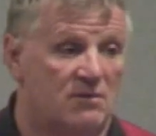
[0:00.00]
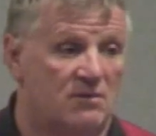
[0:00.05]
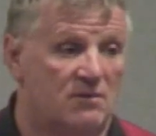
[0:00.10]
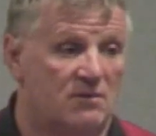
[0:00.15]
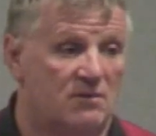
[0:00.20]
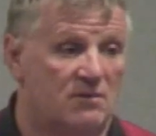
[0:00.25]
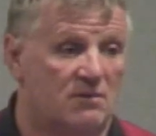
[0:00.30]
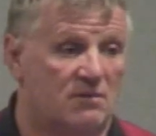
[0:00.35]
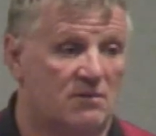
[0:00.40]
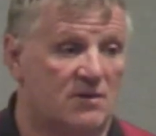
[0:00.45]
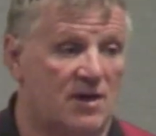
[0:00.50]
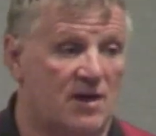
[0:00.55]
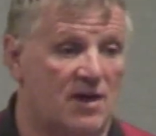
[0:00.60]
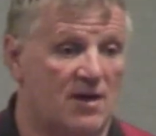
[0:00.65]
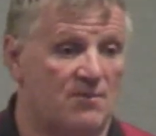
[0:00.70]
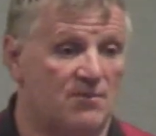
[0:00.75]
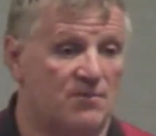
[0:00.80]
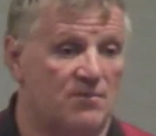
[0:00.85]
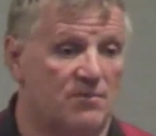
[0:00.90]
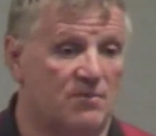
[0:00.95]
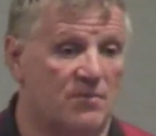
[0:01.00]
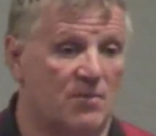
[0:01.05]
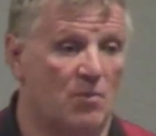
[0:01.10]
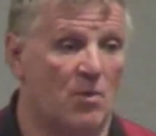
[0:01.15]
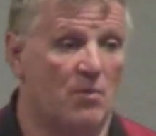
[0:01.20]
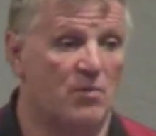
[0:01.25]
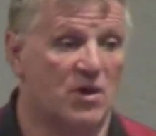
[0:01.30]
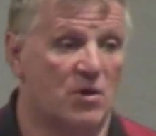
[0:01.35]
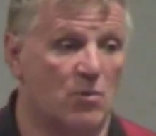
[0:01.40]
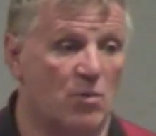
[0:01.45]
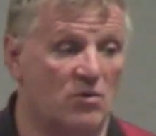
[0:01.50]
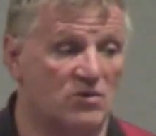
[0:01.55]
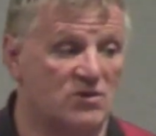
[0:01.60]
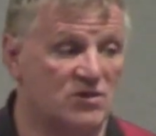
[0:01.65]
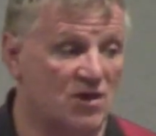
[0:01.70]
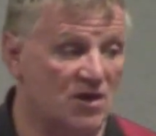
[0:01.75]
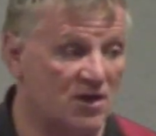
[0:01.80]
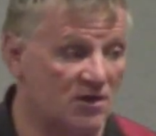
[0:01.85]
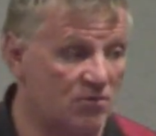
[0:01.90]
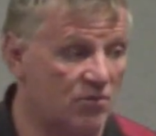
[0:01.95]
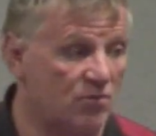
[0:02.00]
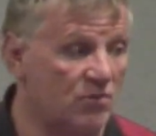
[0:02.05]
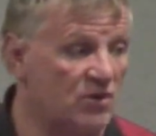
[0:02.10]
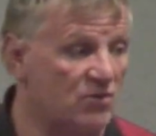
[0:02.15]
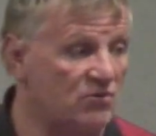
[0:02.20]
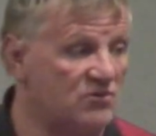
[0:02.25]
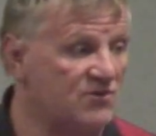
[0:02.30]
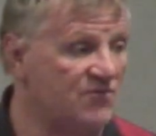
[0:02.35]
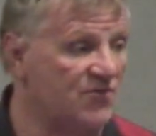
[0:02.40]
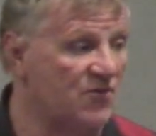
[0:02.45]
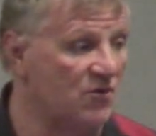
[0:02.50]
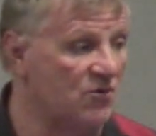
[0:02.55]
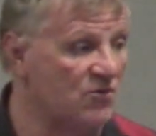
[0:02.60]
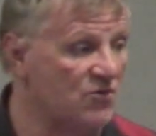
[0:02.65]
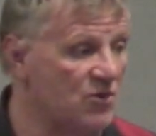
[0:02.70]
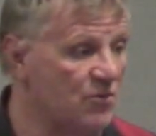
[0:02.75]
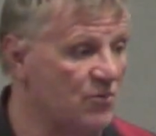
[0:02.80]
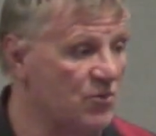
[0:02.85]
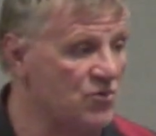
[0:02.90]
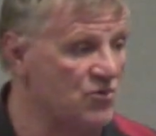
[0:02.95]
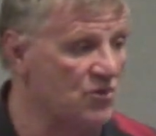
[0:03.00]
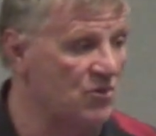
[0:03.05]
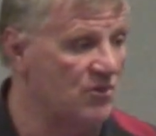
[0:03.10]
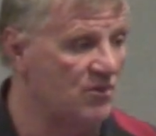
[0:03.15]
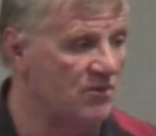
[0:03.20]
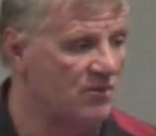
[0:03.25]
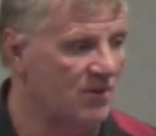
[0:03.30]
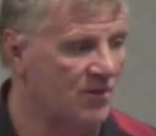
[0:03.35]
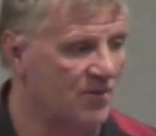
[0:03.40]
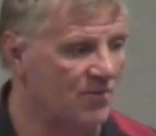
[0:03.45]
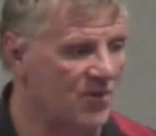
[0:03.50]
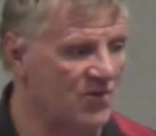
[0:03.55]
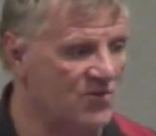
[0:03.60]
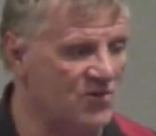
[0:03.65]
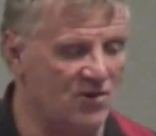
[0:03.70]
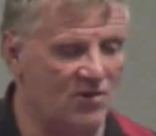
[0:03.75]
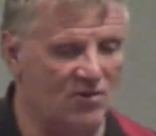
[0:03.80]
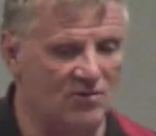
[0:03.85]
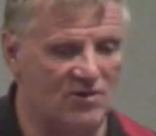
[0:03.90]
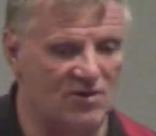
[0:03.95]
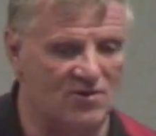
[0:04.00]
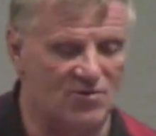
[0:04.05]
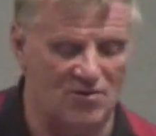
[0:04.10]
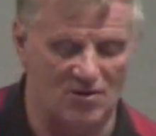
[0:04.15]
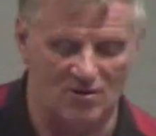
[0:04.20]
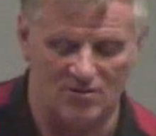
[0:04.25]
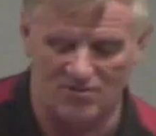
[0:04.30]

Okay, and when we come outside, we'll use the fire extinguisher. And best of luck this year.